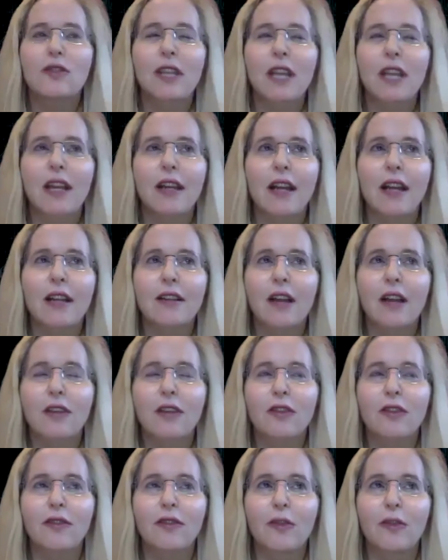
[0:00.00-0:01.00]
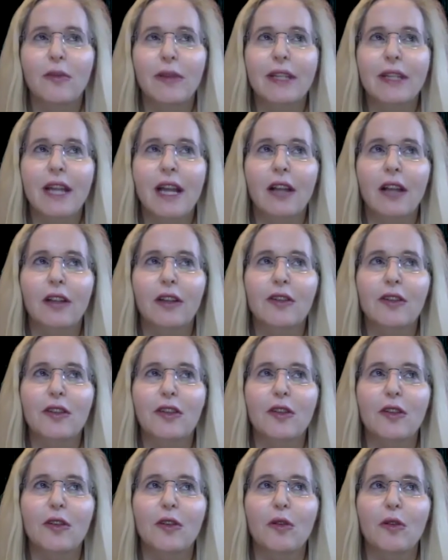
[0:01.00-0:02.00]
I talked to a few retailers
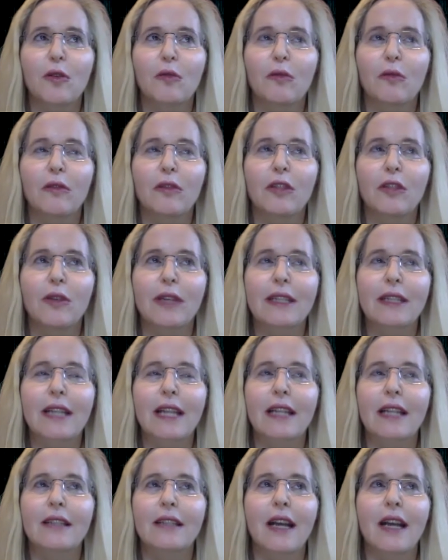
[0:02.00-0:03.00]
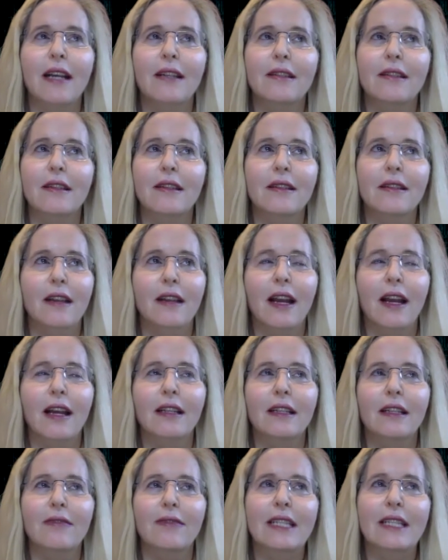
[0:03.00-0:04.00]
who do extended sizes and
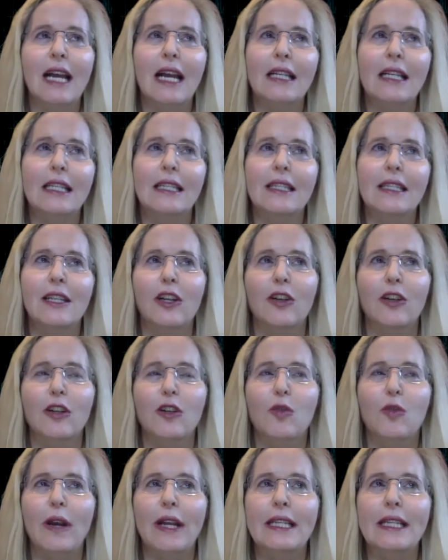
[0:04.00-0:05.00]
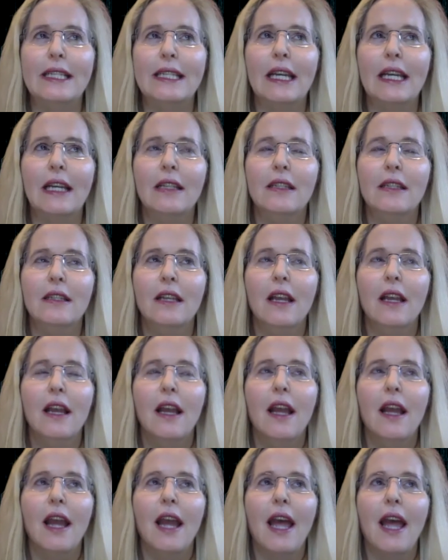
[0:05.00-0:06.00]
kind of sizes 0 to 26.
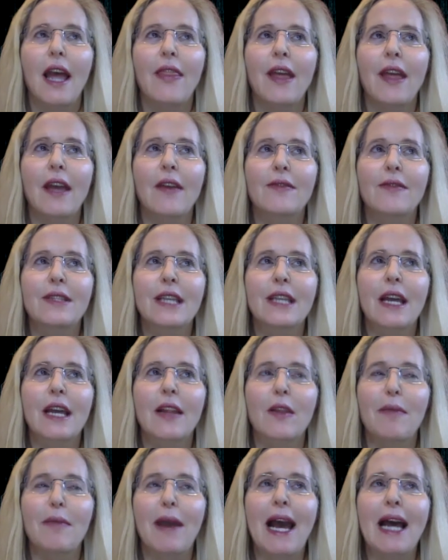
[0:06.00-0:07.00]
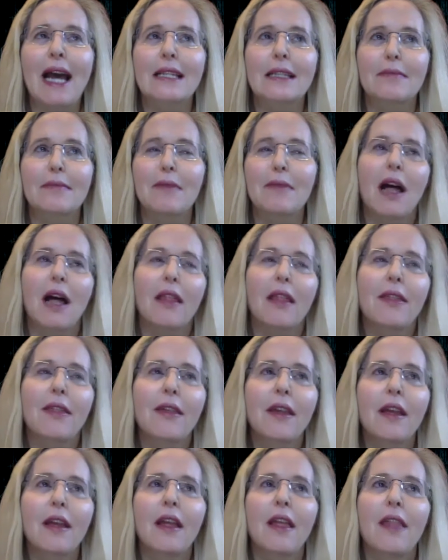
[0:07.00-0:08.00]
And they have said in the past month
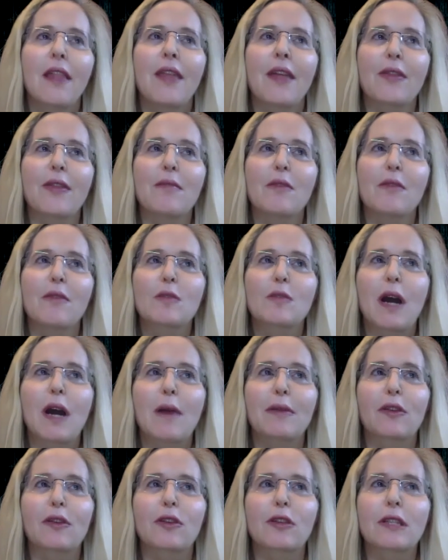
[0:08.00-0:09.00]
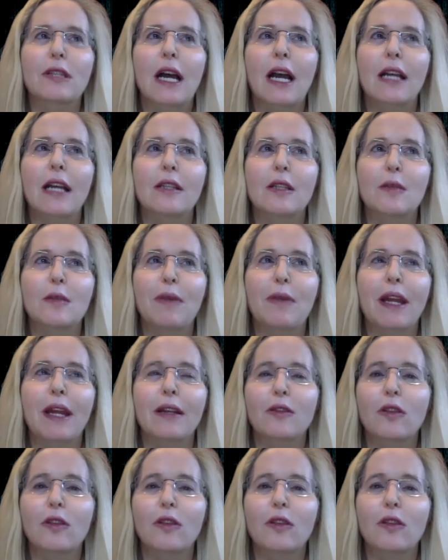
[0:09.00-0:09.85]
that the most popular size has been